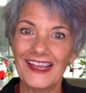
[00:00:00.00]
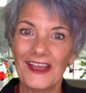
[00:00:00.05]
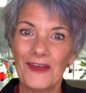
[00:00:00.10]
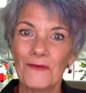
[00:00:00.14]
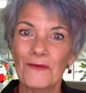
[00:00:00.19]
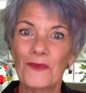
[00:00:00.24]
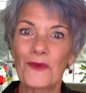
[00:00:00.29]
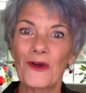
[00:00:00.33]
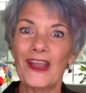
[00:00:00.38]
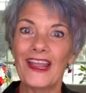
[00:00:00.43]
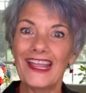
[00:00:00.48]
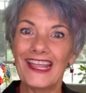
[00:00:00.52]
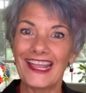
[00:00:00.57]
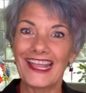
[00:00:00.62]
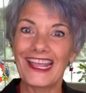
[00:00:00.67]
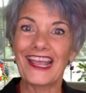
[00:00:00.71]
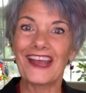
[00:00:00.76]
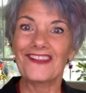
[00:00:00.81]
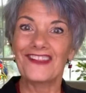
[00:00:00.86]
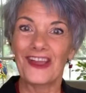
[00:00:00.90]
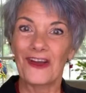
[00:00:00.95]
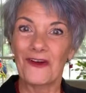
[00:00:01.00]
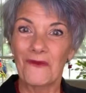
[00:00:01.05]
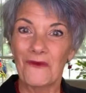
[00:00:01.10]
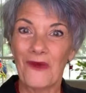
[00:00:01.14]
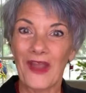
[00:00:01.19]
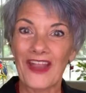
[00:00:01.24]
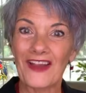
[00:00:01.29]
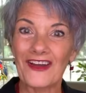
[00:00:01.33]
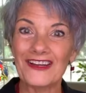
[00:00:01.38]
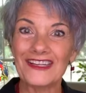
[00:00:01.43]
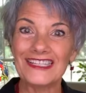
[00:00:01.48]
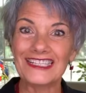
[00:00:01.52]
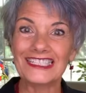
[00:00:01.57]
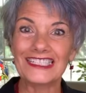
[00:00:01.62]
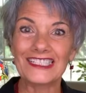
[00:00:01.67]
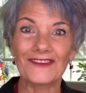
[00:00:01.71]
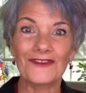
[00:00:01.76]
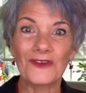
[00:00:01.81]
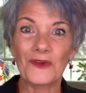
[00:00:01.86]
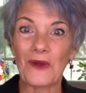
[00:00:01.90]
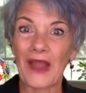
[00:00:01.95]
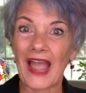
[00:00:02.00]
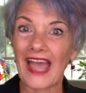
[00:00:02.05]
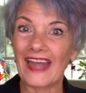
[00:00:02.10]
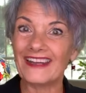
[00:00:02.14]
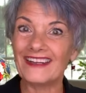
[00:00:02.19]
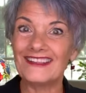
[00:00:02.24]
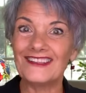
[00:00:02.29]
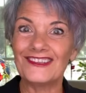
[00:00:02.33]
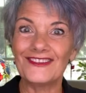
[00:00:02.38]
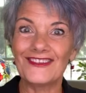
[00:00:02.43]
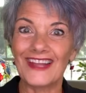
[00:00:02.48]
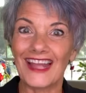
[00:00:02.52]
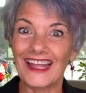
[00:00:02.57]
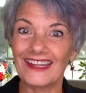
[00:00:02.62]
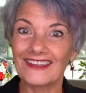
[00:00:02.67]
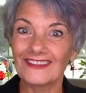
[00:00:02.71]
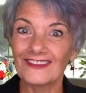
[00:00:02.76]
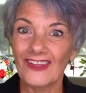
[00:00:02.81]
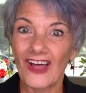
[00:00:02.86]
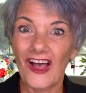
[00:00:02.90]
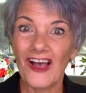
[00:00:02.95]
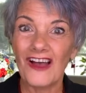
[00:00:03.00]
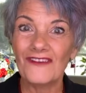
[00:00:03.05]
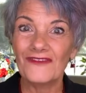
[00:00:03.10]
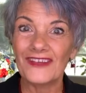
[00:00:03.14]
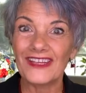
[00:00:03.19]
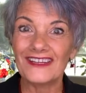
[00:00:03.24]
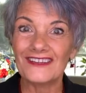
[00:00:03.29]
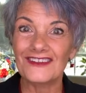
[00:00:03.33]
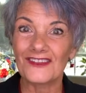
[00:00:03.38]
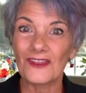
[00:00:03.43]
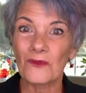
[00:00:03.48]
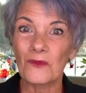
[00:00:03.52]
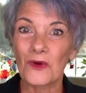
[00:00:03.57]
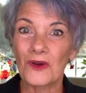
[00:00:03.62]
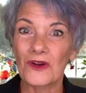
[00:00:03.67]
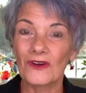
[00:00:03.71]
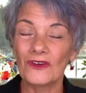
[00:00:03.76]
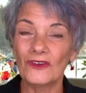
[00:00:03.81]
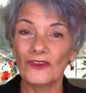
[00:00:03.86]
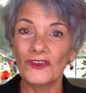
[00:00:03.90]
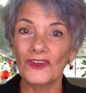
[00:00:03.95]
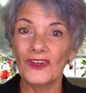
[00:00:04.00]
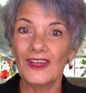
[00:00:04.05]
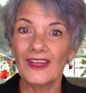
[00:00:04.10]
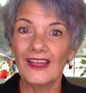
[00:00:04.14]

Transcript: bringing the awareness of gratitude and love into the world?